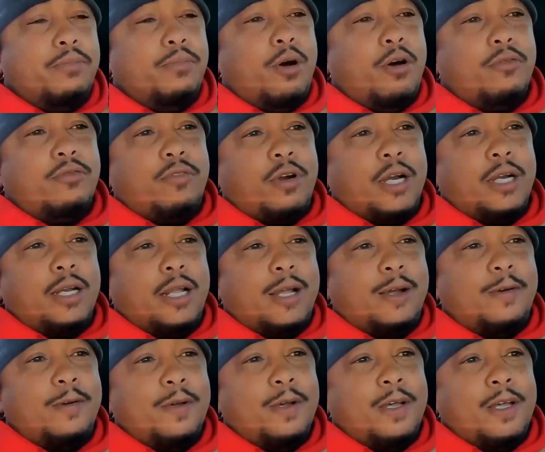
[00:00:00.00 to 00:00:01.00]
with both right
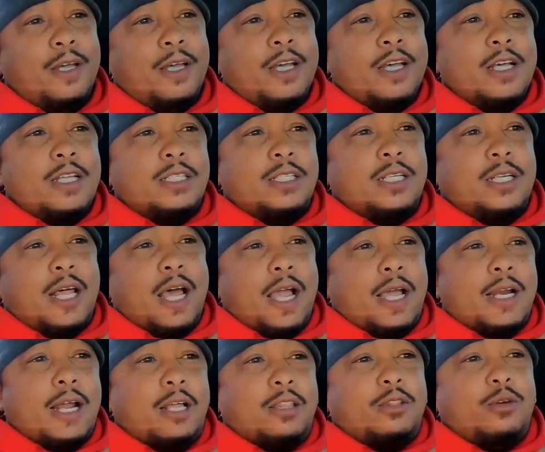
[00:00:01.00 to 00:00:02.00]
now to knock
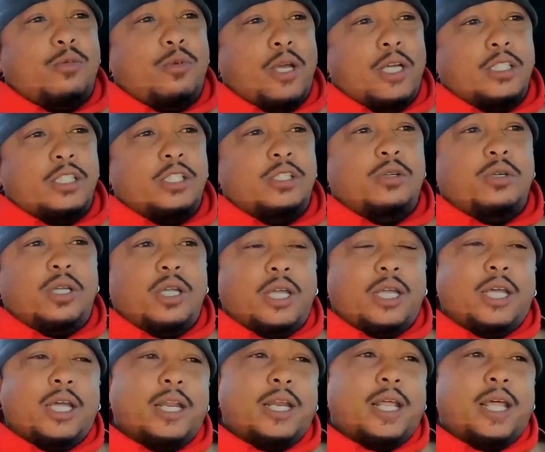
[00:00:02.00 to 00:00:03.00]
it out the way so you can
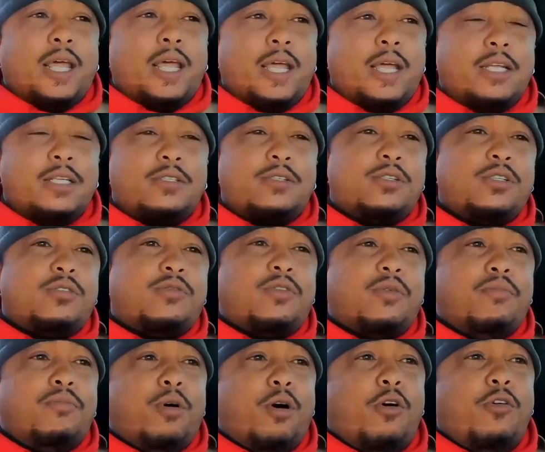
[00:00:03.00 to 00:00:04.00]
get answers for
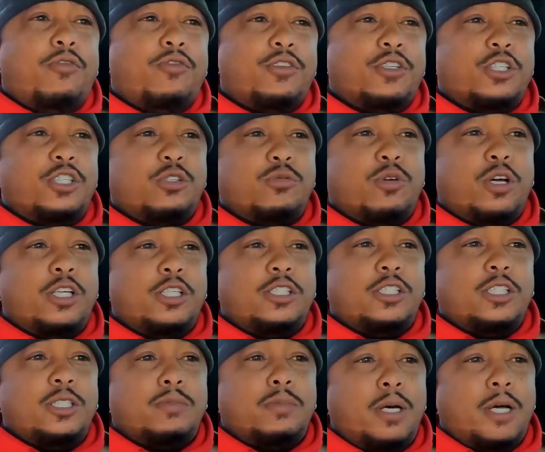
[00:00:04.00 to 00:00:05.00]
both
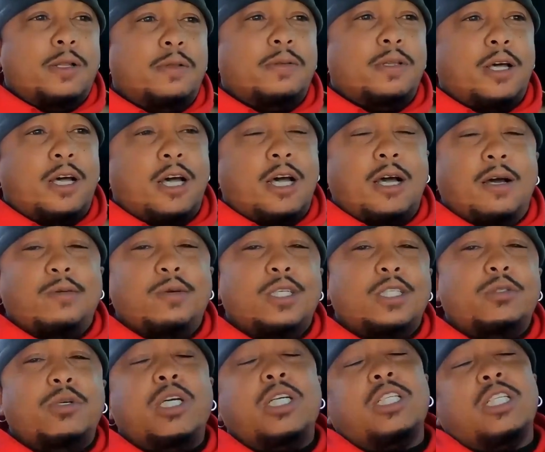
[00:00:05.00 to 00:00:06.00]
situations. But
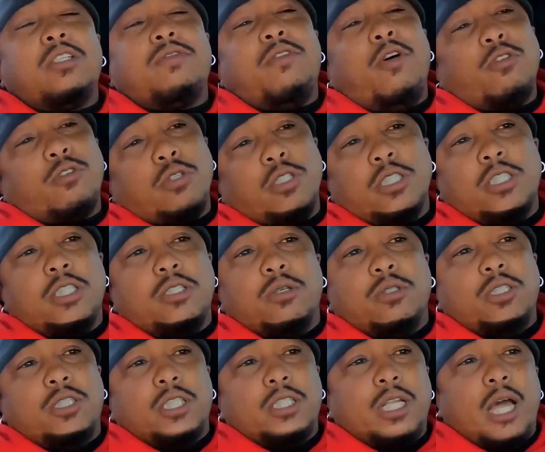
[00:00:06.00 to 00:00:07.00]
we can just focus on the
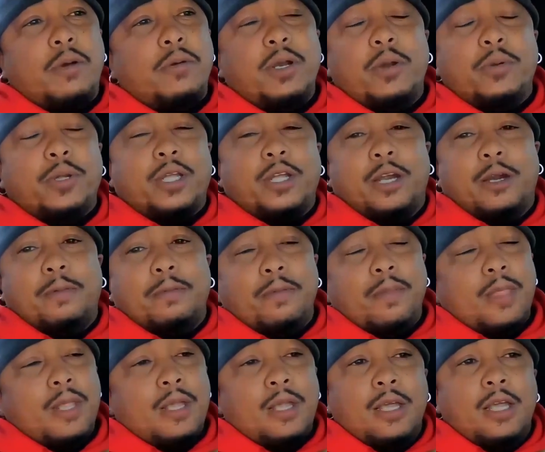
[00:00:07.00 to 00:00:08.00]
Z06. I really don't care.
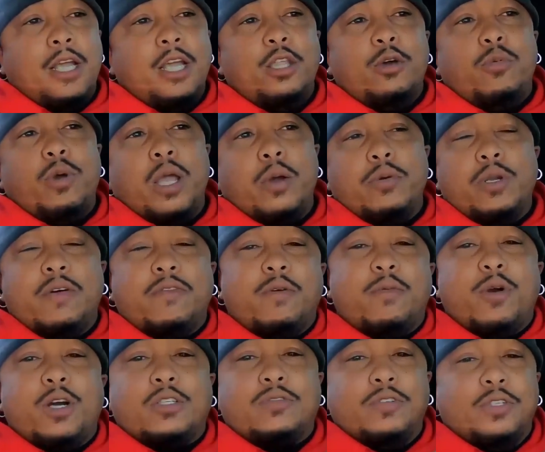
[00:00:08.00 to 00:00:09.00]
Either way, whatever
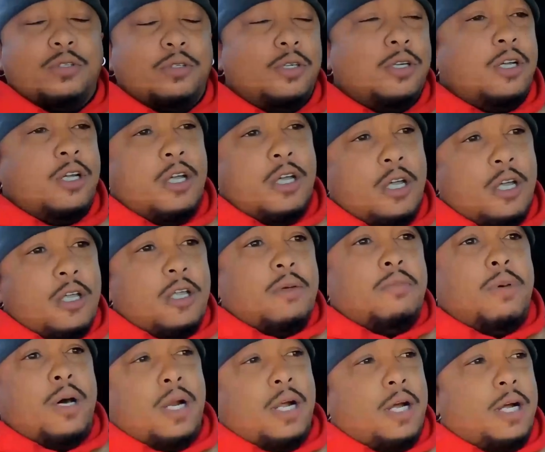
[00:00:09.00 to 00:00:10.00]
works for you.
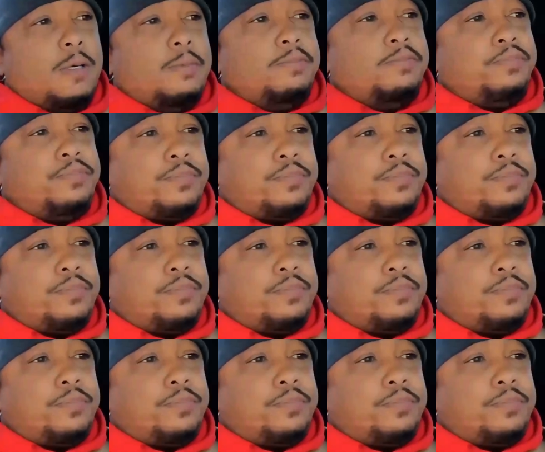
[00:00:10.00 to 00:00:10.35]
But